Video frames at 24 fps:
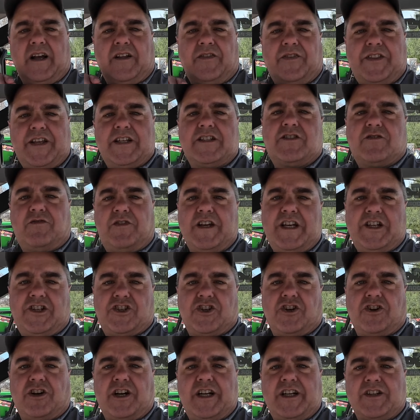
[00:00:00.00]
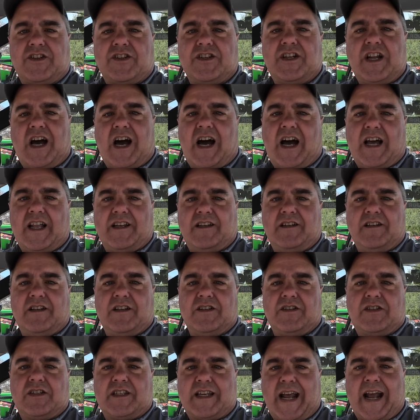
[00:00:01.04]
This feature is not
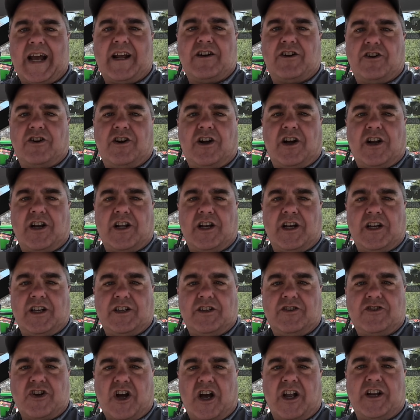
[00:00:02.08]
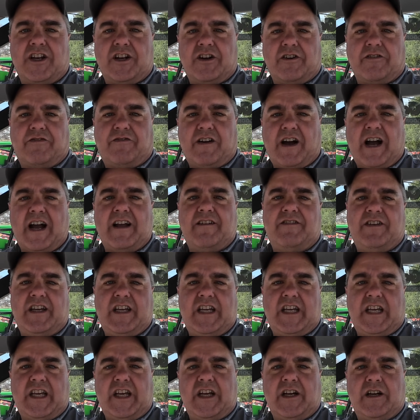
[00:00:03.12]
standard on a John Deere
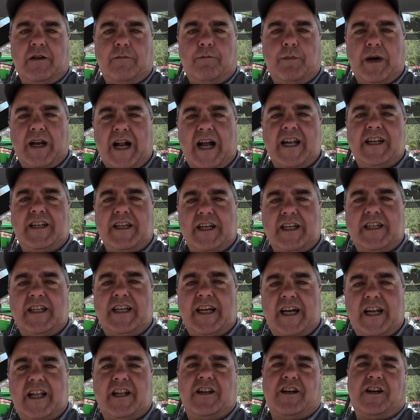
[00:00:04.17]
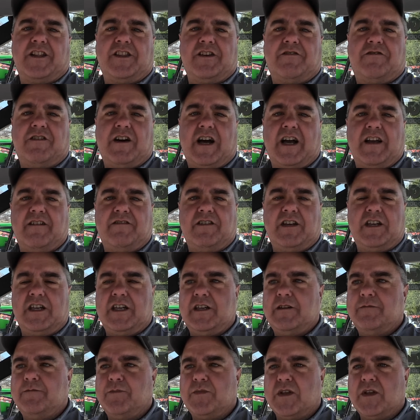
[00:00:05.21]
5e, but I did get it on the 5e